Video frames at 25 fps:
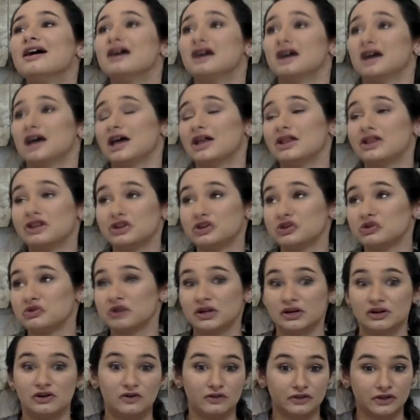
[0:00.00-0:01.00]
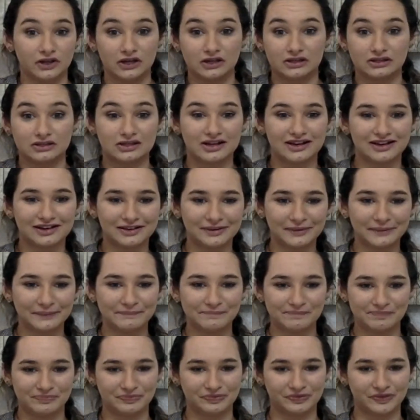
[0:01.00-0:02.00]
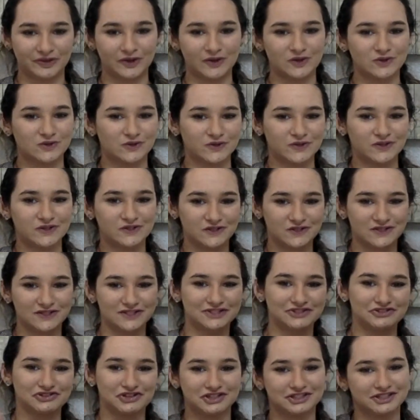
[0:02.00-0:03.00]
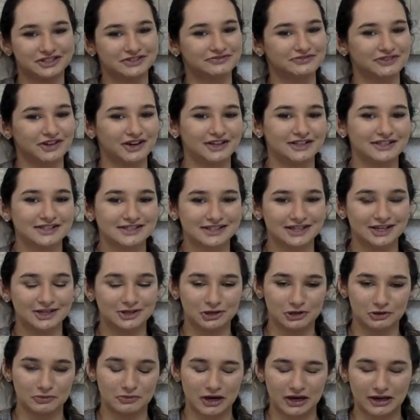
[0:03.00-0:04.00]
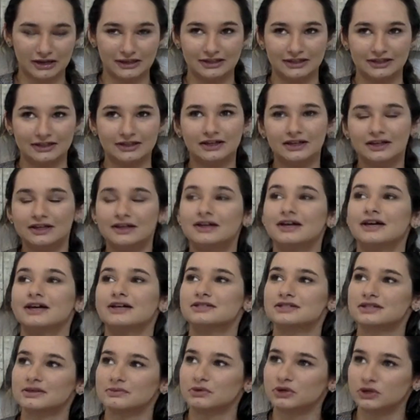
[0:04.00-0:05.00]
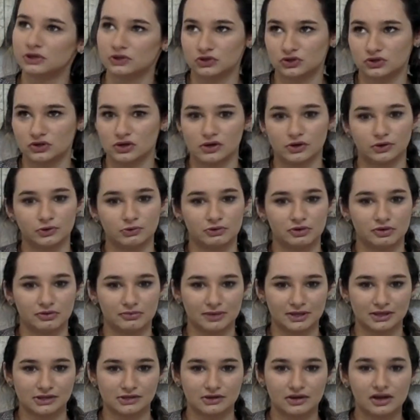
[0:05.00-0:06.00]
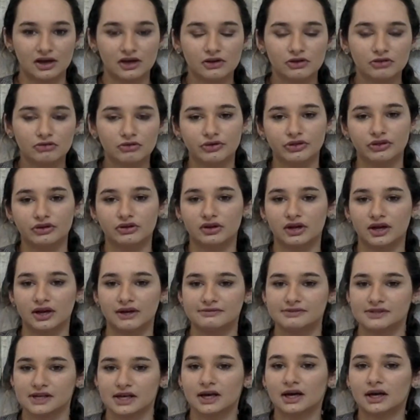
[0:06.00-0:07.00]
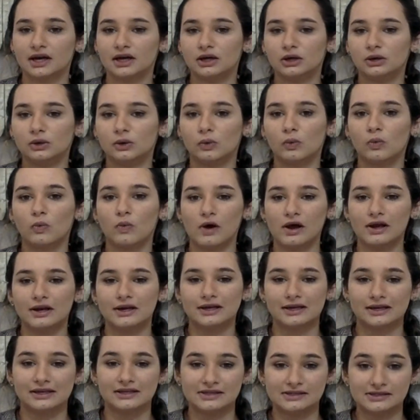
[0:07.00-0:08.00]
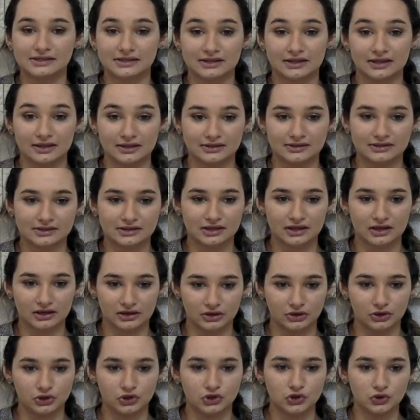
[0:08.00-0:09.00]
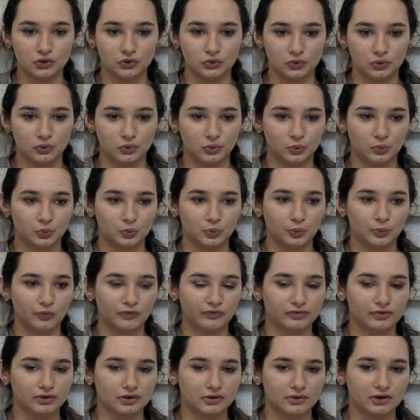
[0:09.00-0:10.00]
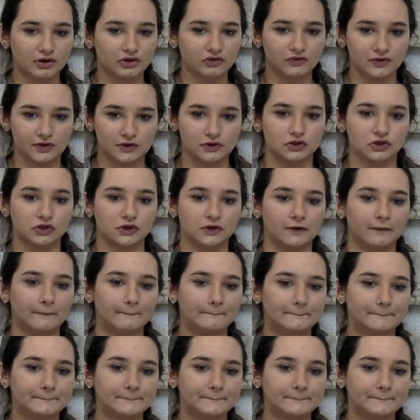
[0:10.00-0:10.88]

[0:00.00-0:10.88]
And then you get all these destructive thoughts in your mind as someone who struggles with mental health throughout their lives. Like, what is this going to do to our future,